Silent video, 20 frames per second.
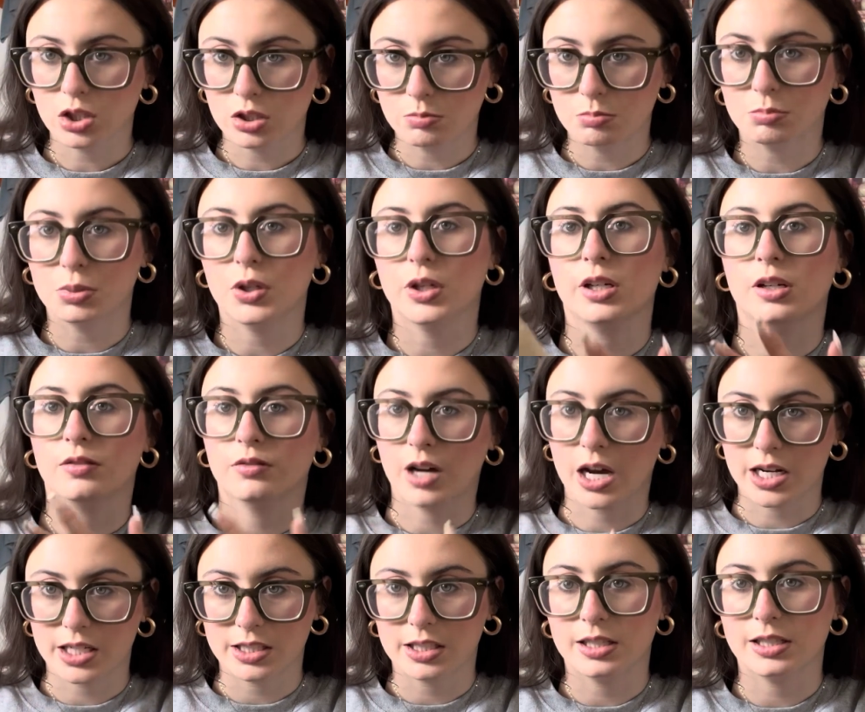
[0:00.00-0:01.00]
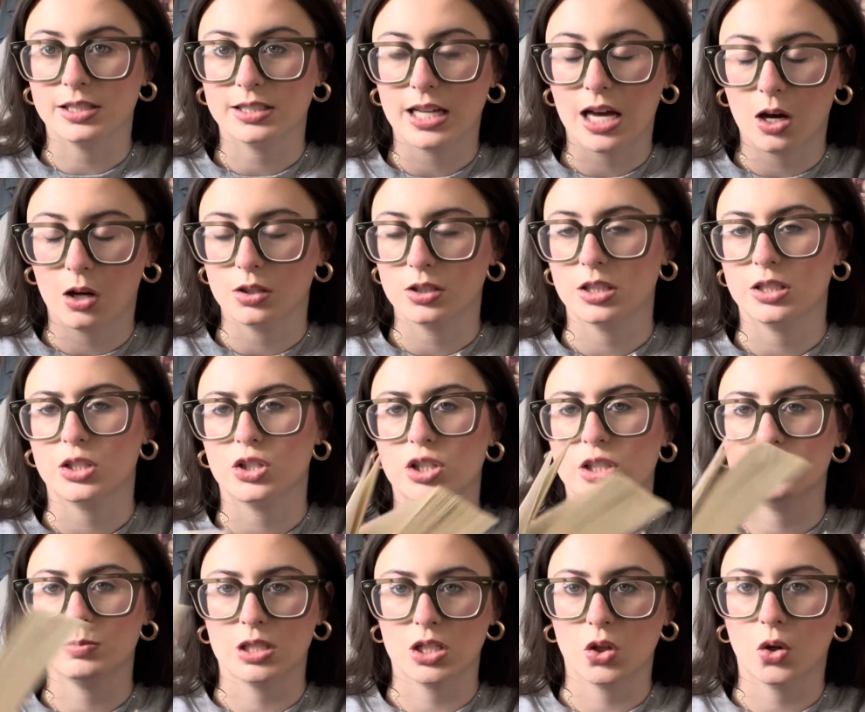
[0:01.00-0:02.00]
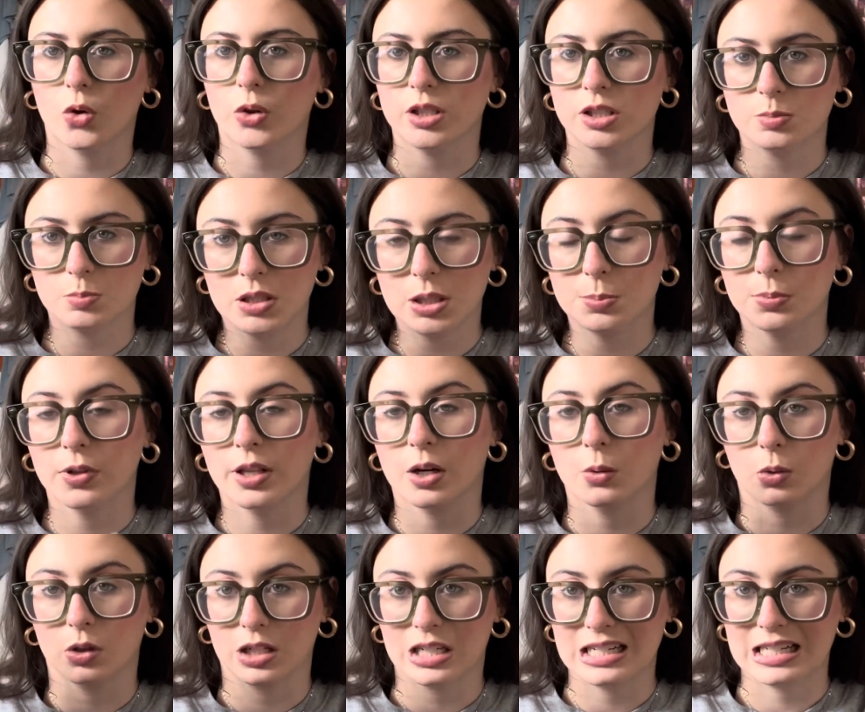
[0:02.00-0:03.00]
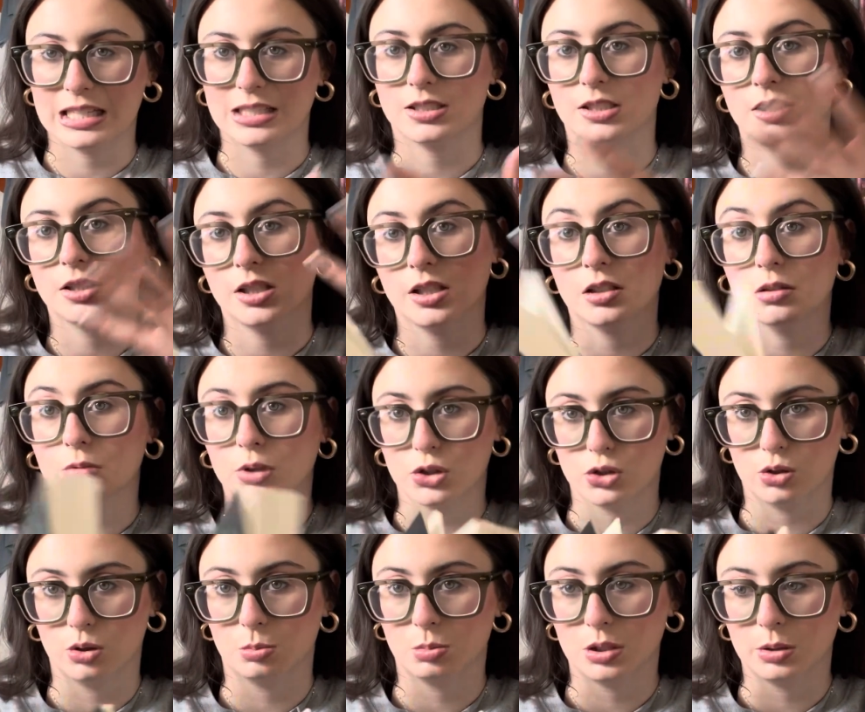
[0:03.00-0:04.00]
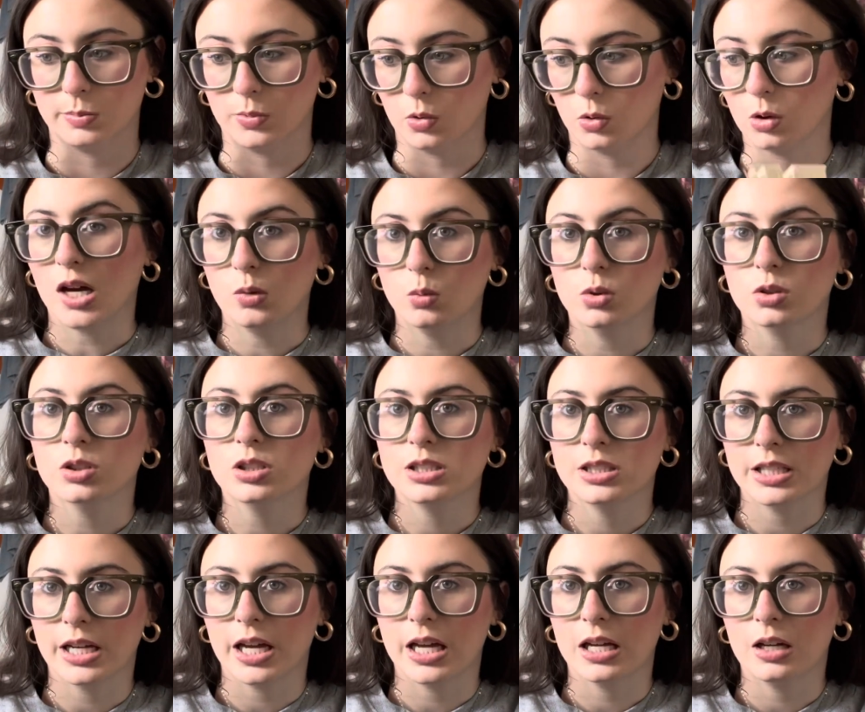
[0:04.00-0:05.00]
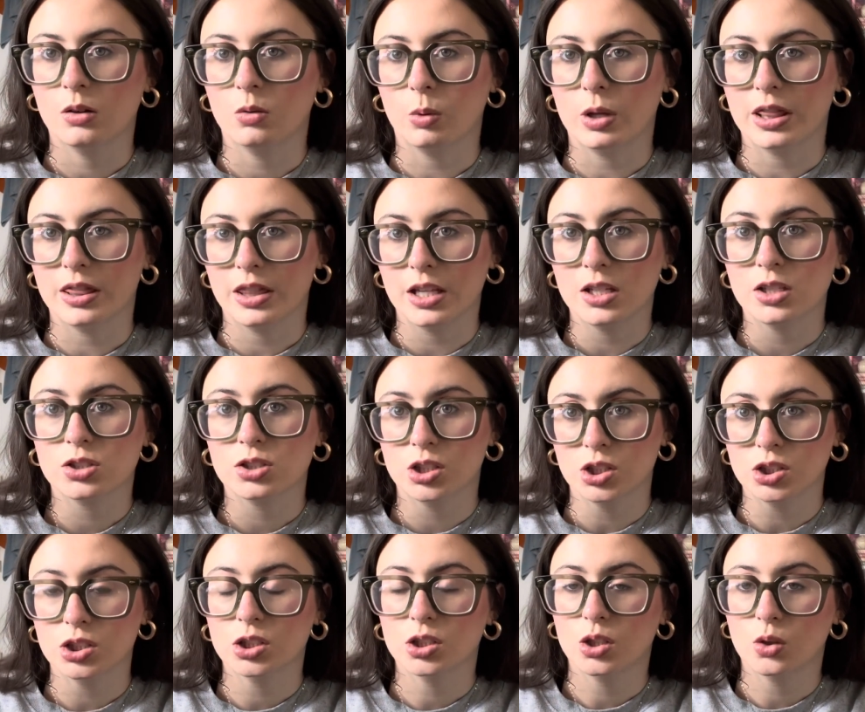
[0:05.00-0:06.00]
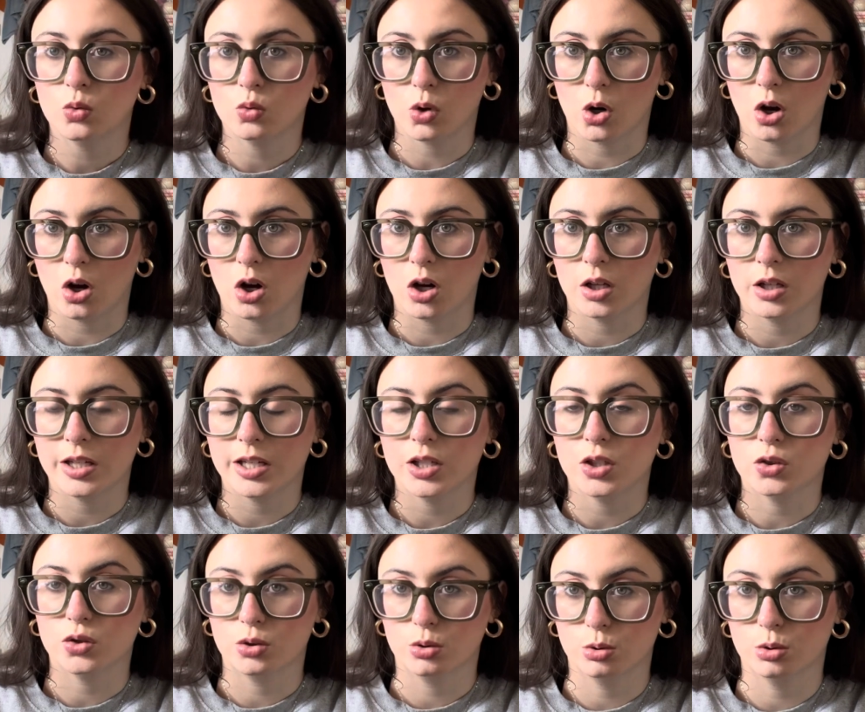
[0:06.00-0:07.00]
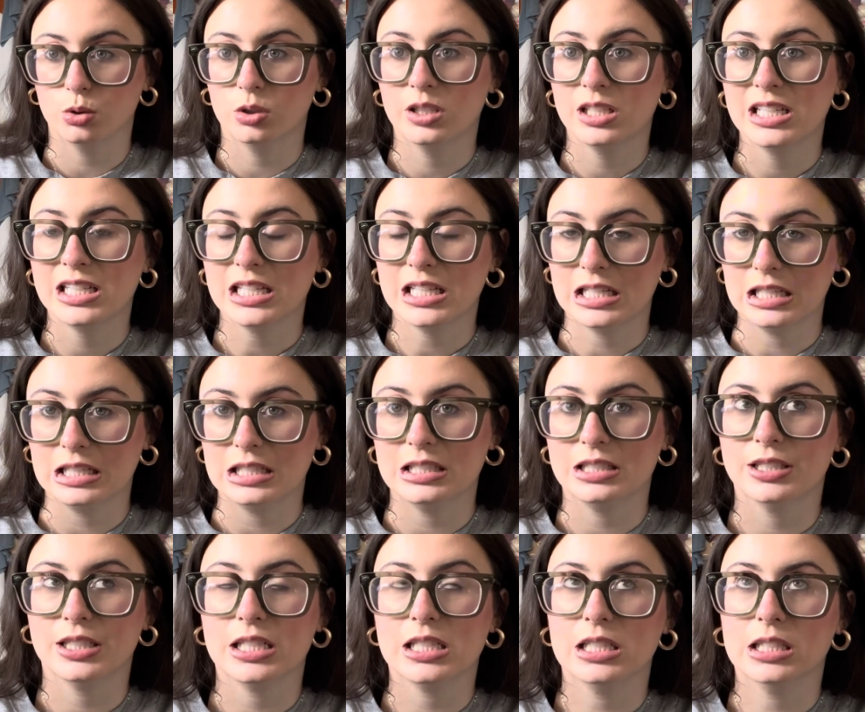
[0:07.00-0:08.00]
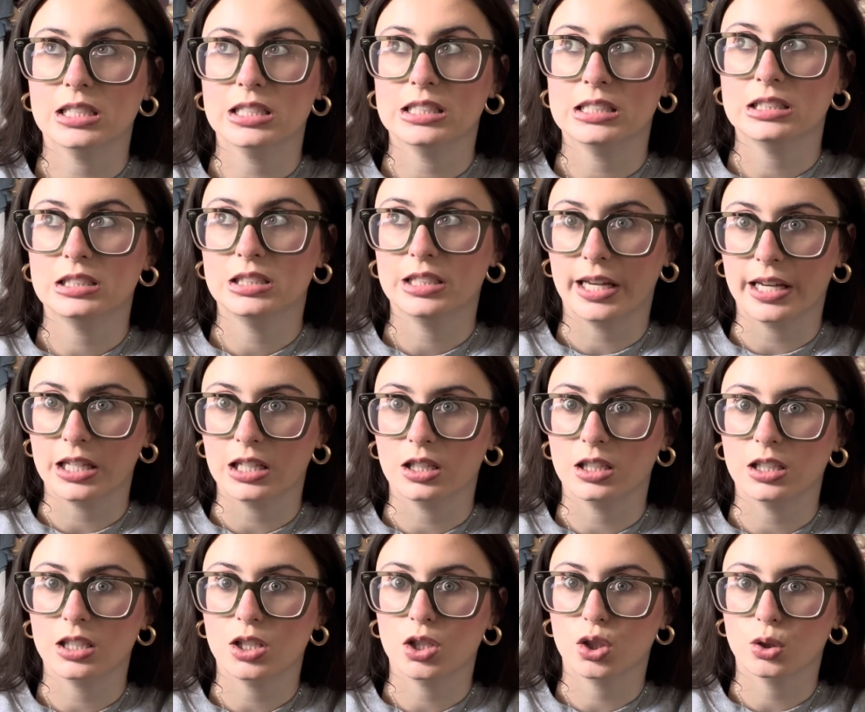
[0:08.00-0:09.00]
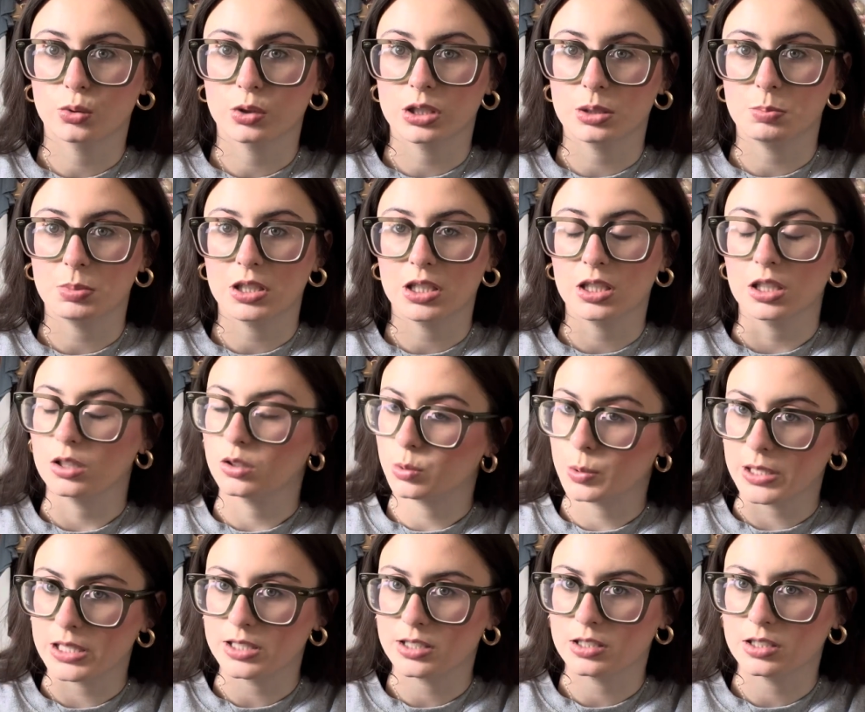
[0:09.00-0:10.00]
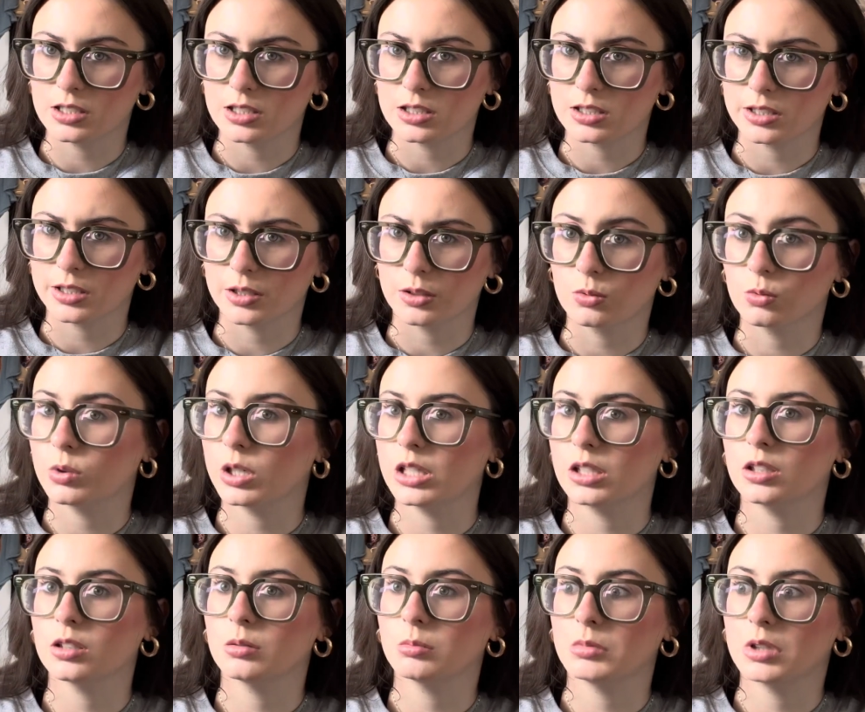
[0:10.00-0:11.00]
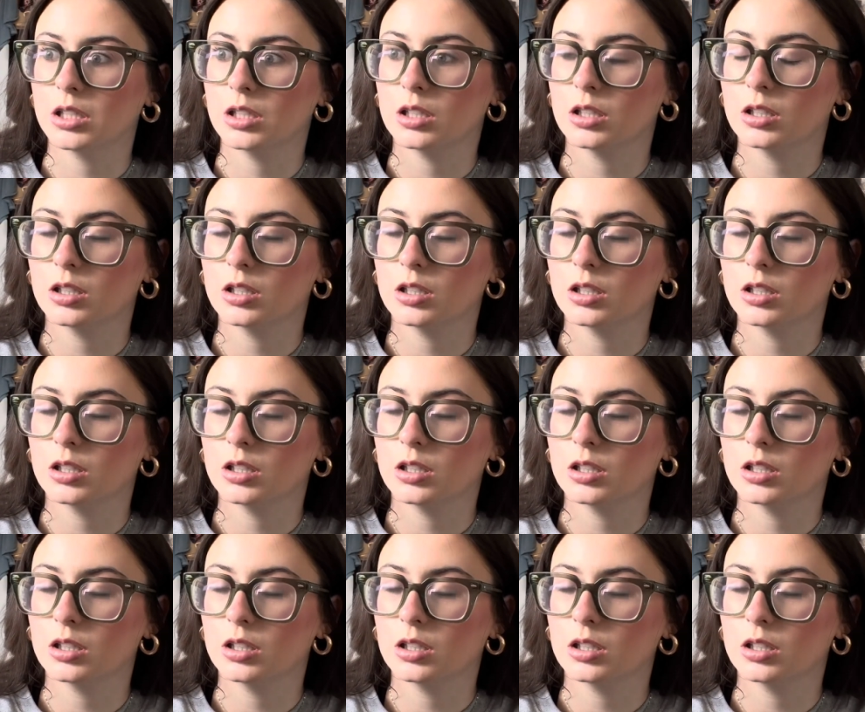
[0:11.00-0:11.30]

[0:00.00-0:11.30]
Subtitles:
being invited to this house, and then she's meeting all these people that were connected to the original people. I will say, when things start to go wrong, it truly is insanely creepy and twisted, and it's like, wait a minute,